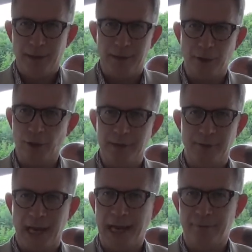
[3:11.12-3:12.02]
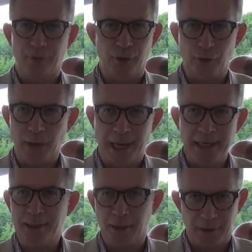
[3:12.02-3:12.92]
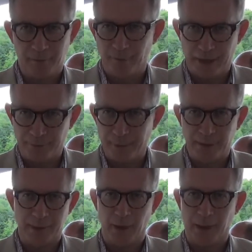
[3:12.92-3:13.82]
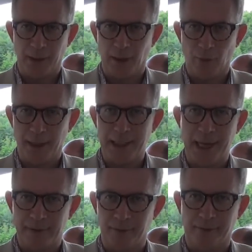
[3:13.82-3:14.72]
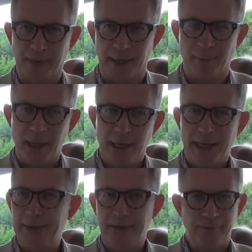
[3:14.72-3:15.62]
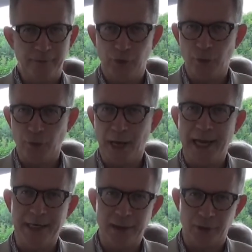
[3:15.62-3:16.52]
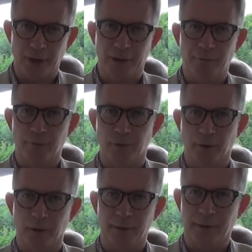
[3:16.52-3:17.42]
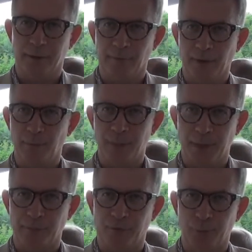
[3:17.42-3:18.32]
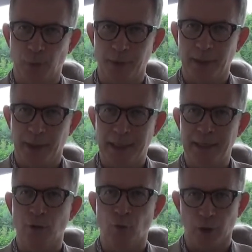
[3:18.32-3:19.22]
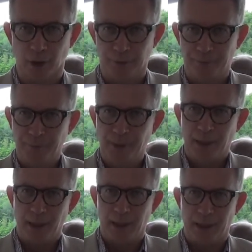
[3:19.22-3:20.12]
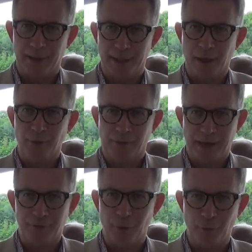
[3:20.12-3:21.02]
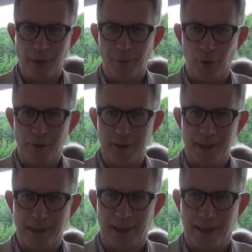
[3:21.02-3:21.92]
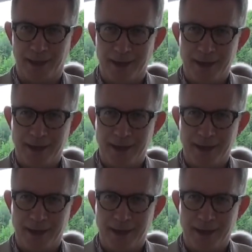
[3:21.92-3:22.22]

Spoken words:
They don't even have to do any kind of investment. They already have the setup. It doesn't do any good for the development of sport in the world. They always have to remember the